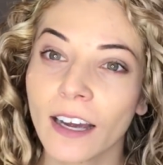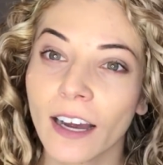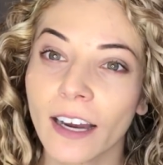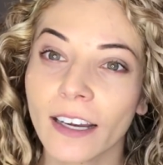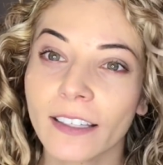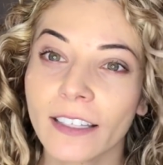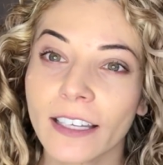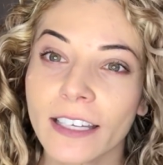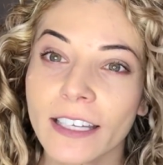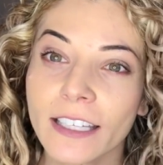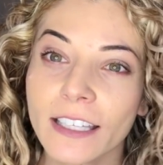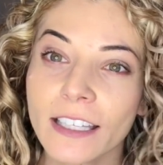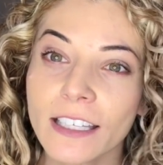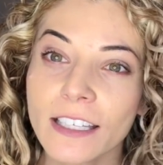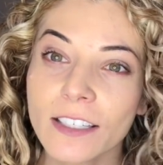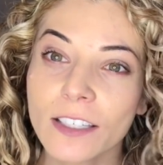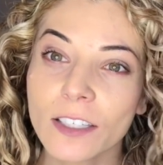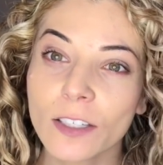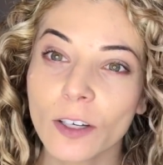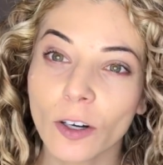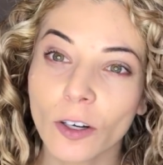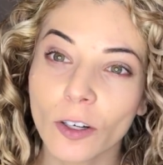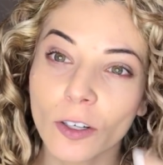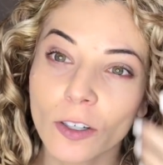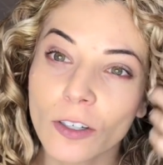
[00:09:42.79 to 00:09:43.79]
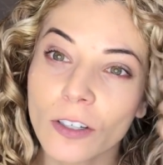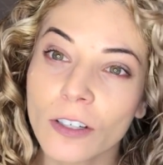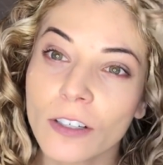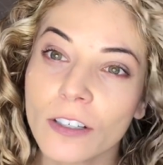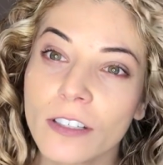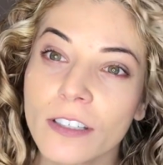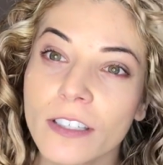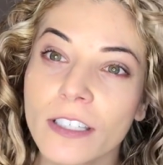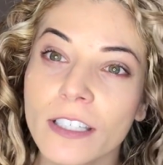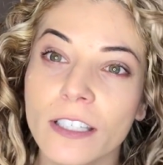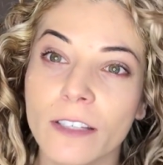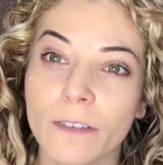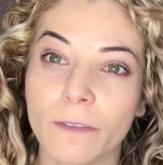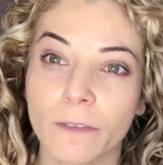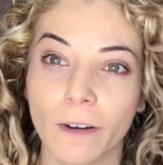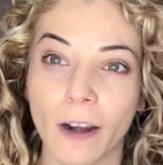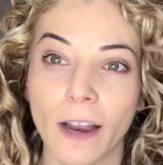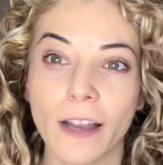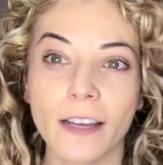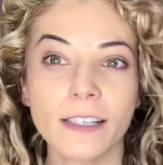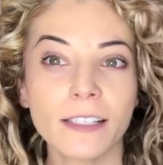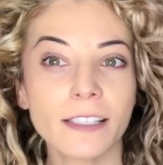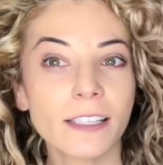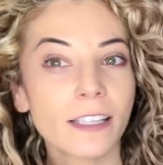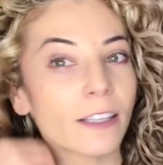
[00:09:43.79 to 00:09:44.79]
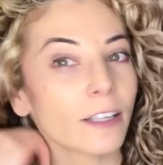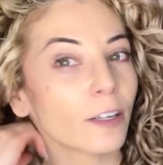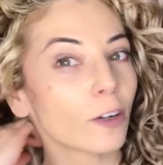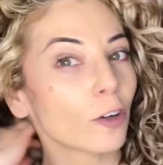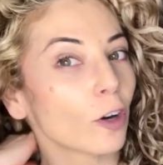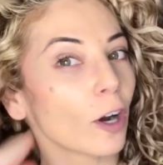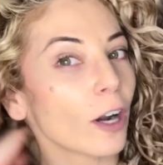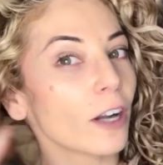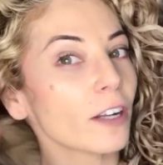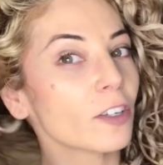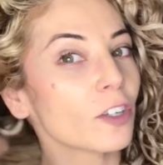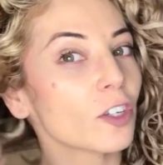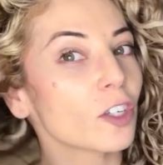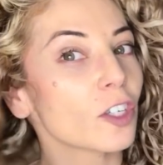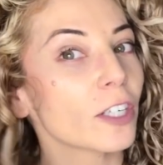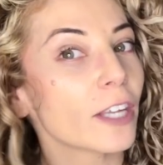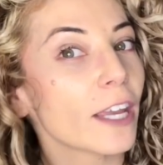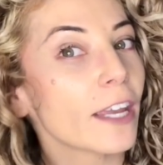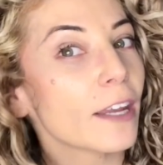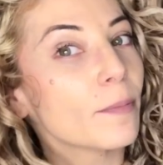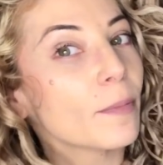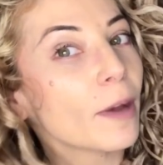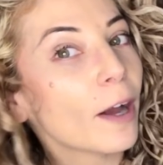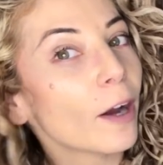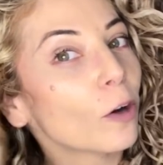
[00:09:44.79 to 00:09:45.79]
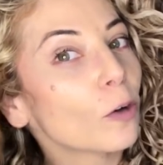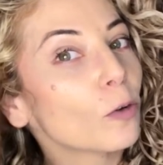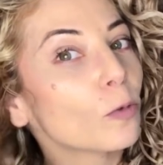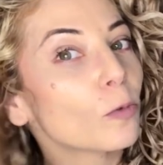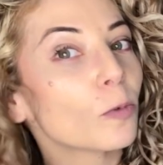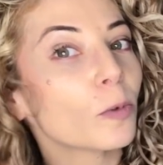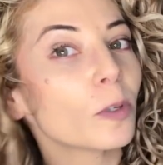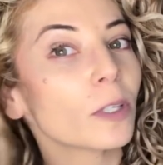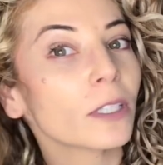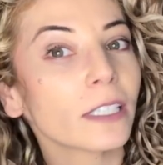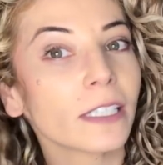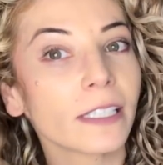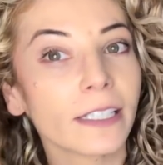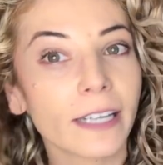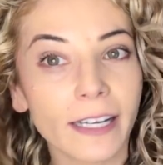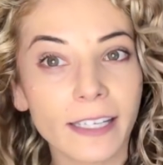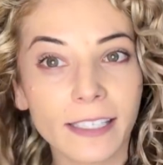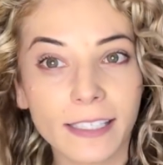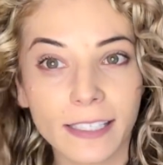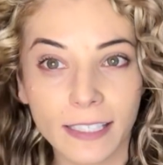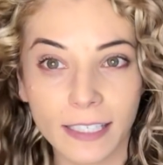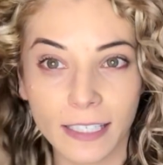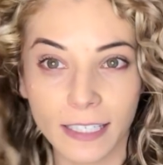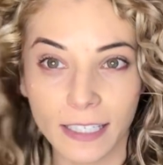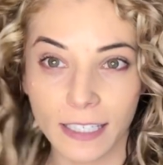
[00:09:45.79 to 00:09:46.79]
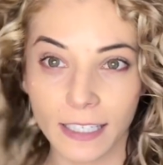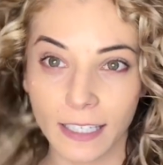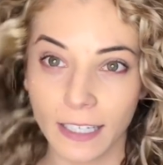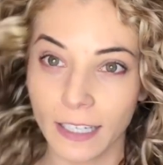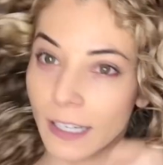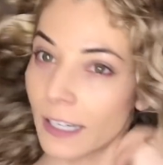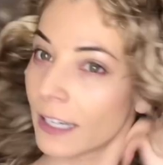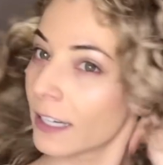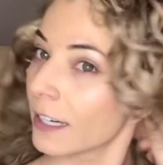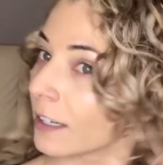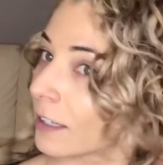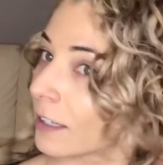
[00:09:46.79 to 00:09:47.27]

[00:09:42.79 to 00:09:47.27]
I like these curls in the front. The crunch came out really nicely.